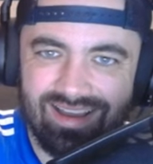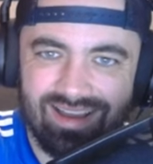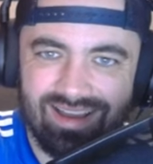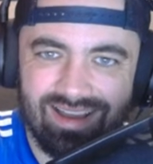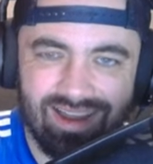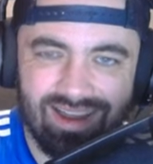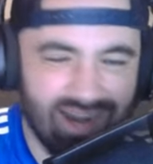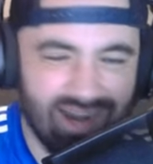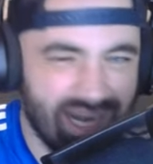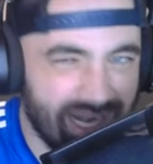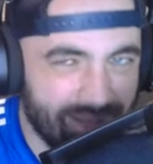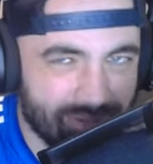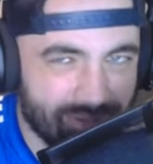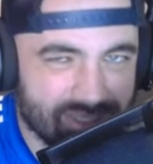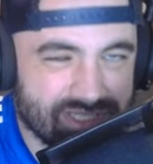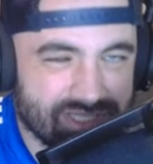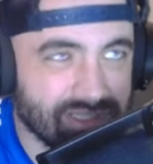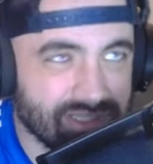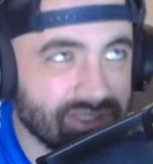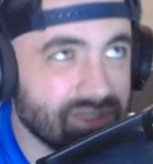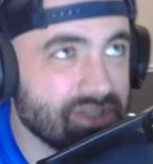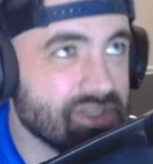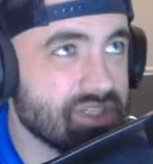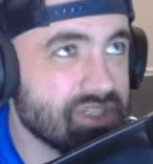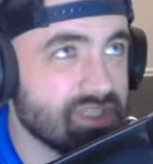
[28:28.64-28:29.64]
All right, I was a
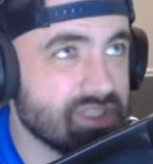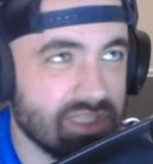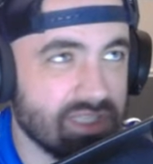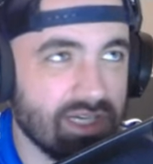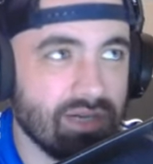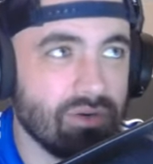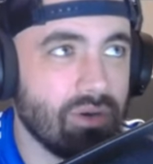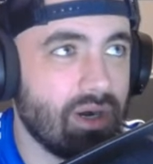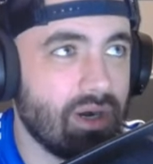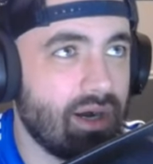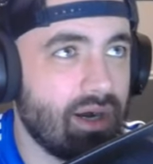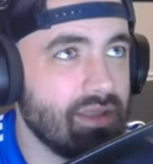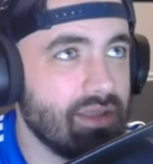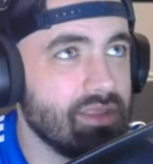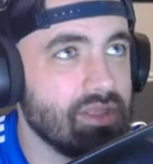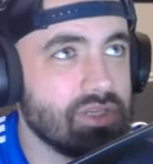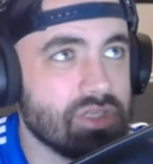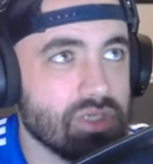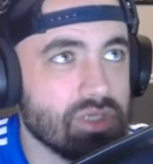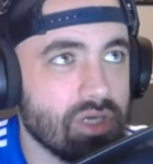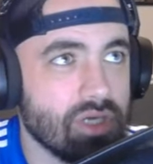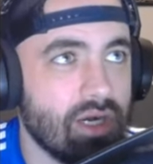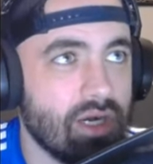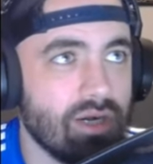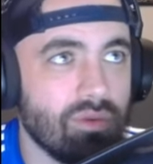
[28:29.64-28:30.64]
little slow on the
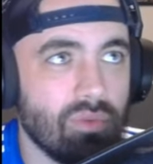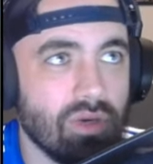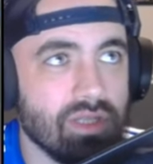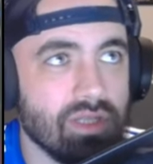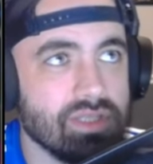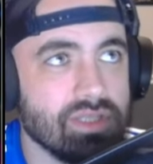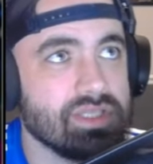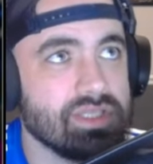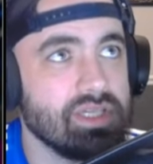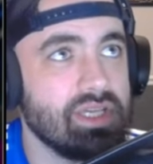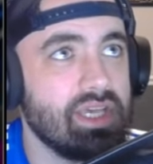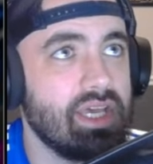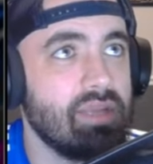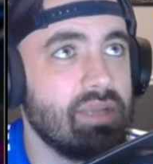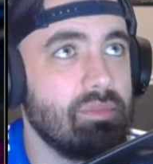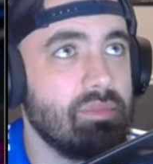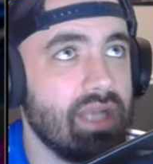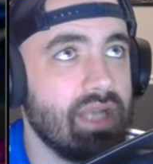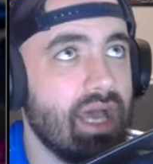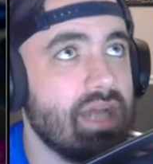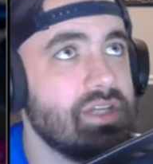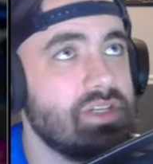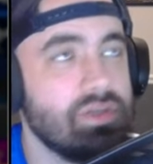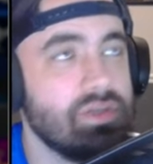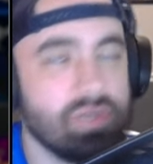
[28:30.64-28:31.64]
draw once again, but
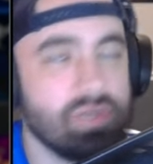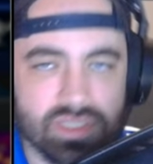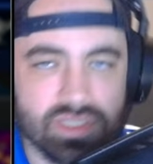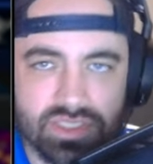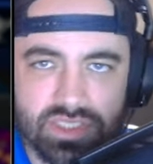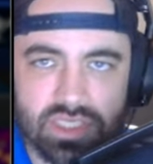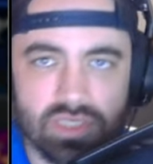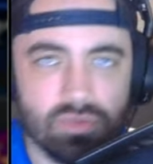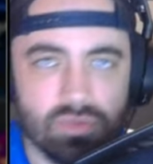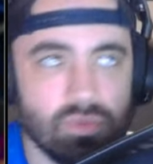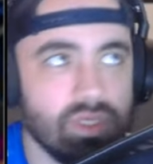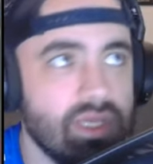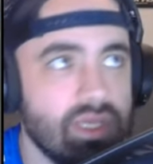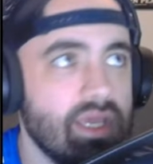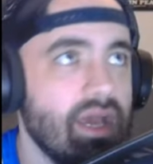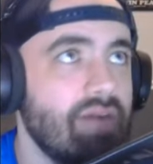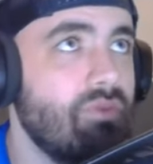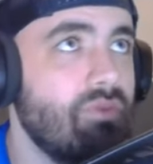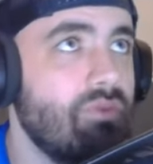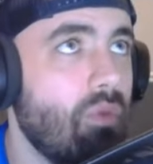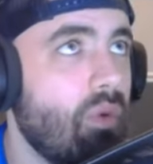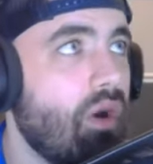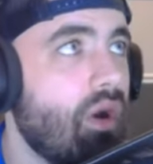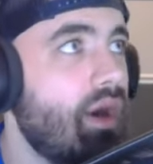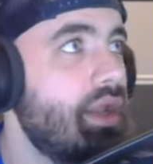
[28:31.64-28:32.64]
as you can see, we
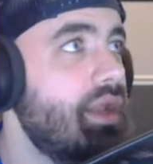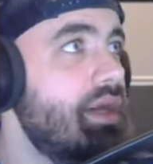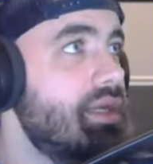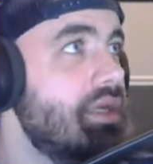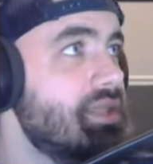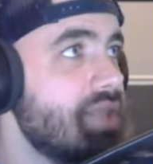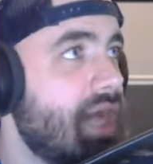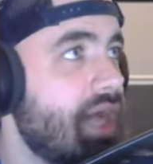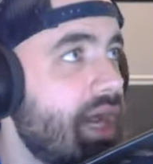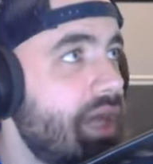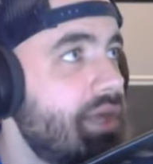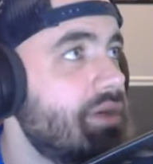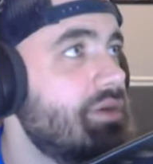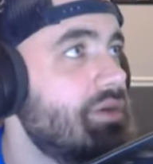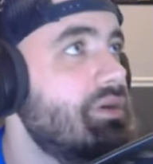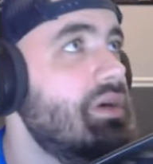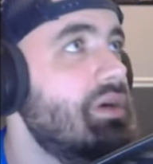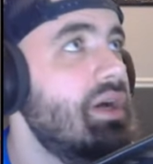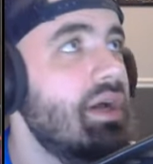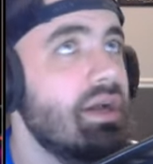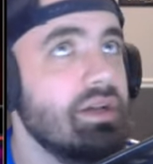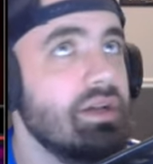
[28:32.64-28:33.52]
won a title.